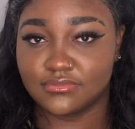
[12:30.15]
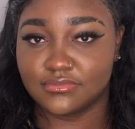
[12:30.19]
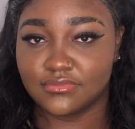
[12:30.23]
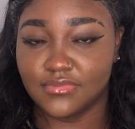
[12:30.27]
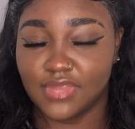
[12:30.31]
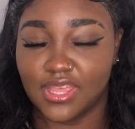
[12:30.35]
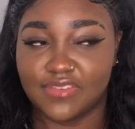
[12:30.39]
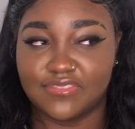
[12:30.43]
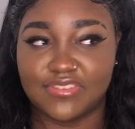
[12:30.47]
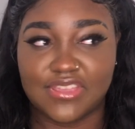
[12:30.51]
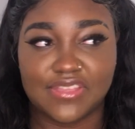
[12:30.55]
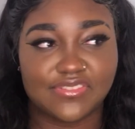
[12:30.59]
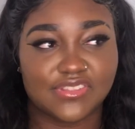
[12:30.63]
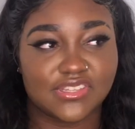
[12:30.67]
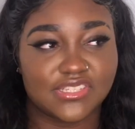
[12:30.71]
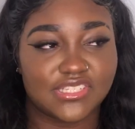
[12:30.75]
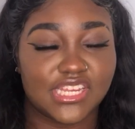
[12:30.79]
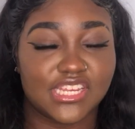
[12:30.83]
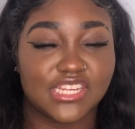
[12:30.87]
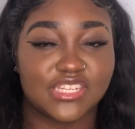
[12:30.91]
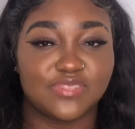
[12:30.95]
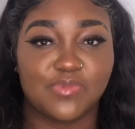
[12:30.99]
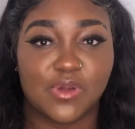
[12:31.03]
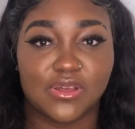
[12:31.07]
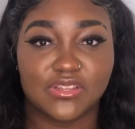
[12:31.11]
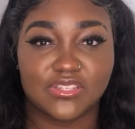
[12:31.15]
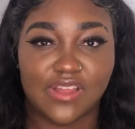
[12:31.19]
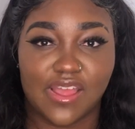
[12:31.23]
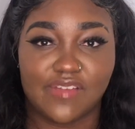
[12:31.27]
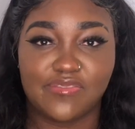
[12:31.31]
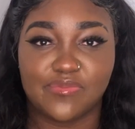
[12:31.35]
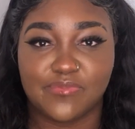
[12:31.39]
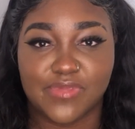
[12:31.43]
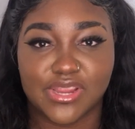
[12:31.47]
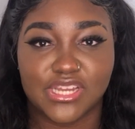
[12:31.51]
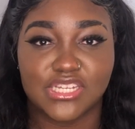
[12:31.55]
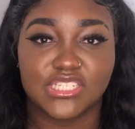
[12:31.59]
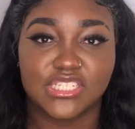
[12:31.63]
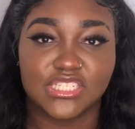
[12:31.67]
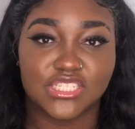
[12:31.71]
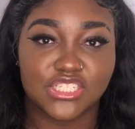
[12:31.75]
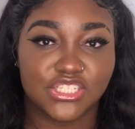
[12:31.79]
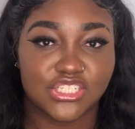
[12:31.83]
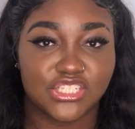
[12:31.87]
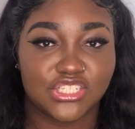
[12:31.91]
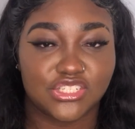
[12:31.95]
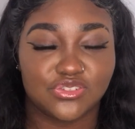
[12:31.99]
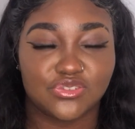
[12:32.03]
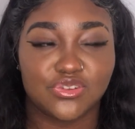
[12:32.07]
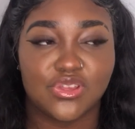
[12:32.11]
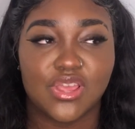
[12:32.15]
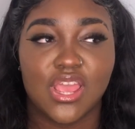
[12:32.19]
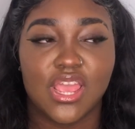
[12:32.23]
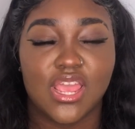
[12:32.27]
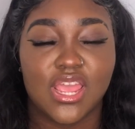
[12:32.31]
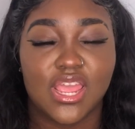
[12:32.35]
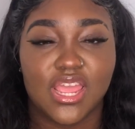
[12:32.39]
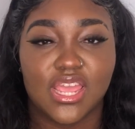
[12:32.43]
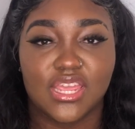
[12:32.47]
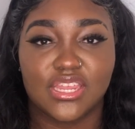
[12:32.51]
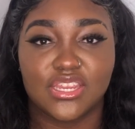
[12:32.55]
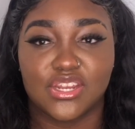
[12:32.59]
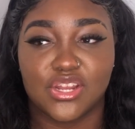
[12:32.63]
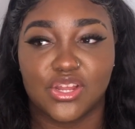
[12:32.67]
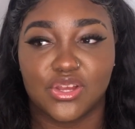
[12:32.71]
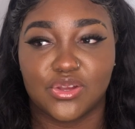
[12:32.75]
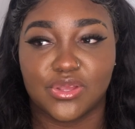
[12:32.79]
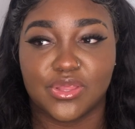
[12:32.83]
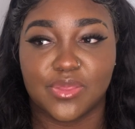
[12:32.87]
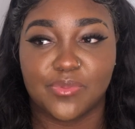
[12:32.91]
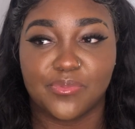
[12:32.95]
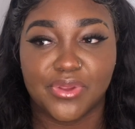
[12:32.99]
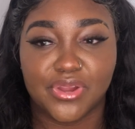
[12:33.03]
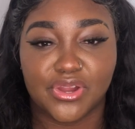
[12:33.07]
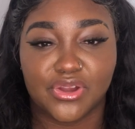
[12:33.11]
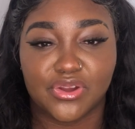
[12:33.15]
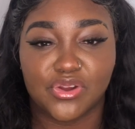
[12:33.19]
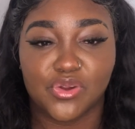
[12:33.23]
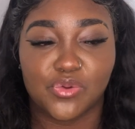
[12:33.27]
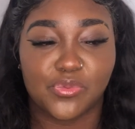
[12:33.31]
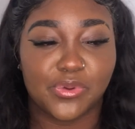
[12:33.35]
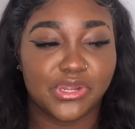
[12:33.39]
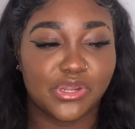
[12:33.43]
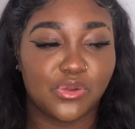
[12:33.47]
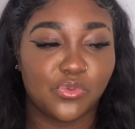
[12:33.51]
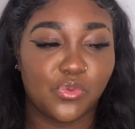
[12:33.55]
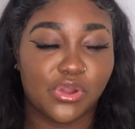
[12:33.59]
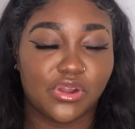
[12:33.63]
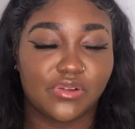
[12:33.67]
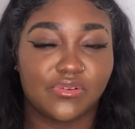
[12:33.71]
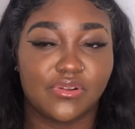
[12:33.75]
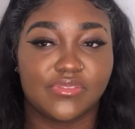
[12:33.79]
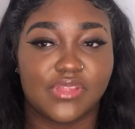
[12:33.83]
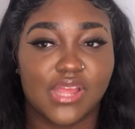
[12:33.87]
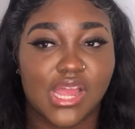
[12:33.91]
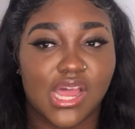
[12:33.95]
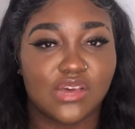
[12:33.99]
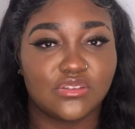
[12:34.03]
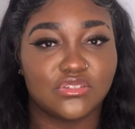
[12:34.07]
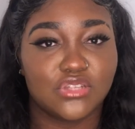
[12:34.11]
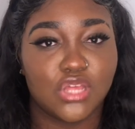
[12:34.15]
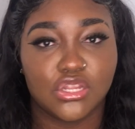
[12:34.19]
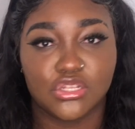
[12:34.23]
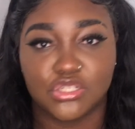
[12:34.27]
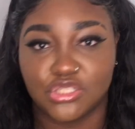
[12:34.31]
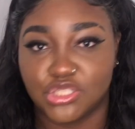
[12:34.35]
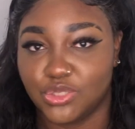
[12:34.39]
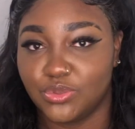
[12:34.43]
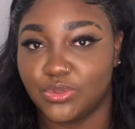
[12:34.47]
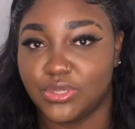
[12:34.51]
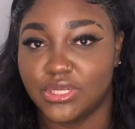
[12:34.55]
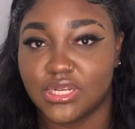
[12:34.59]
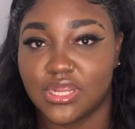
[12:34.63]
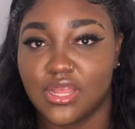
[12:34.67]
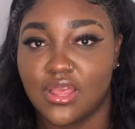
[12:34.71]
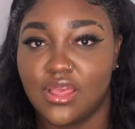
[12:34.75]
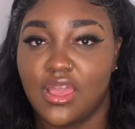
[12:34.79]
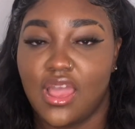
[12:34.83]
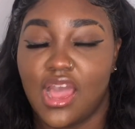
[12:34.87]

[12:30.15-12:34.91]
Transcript: If you have to say positive affirmations to you, you know, in the mirror or when you're walking around the house, do it.